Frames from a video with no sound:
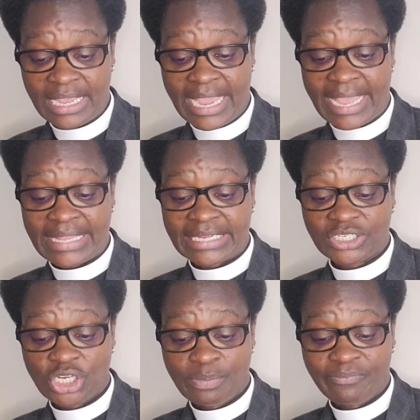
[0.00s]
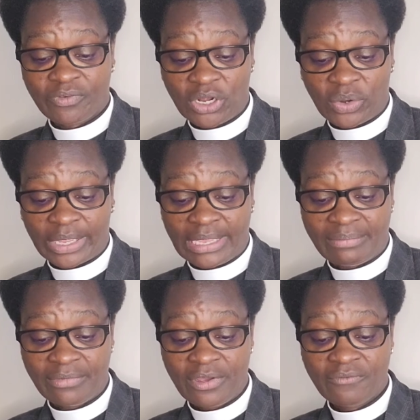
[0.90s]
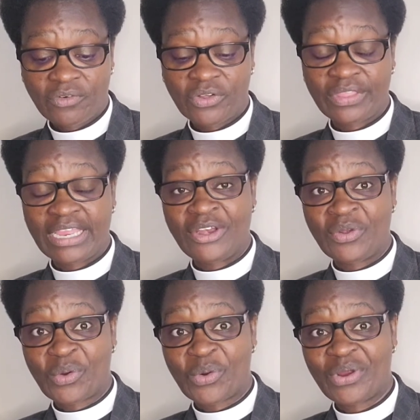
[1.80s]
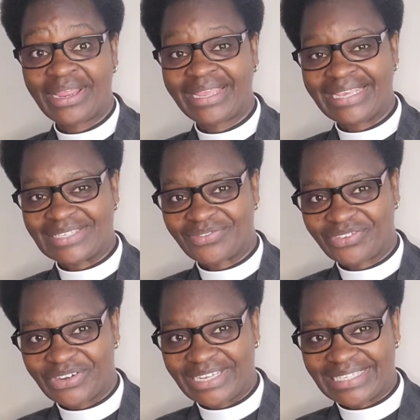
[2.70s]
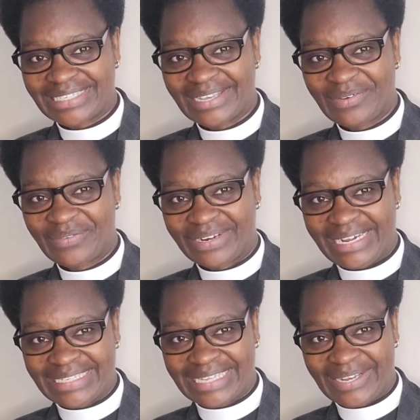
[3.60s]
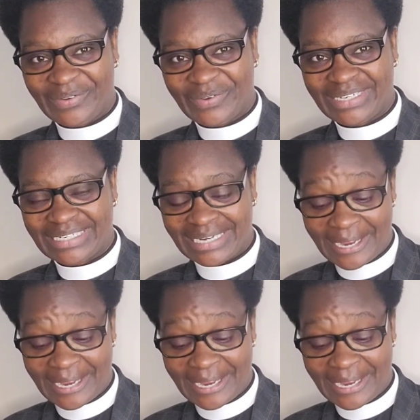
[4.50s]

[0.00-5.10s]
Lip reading: and the sheep follow him, for they know his voice." Praise the Lord.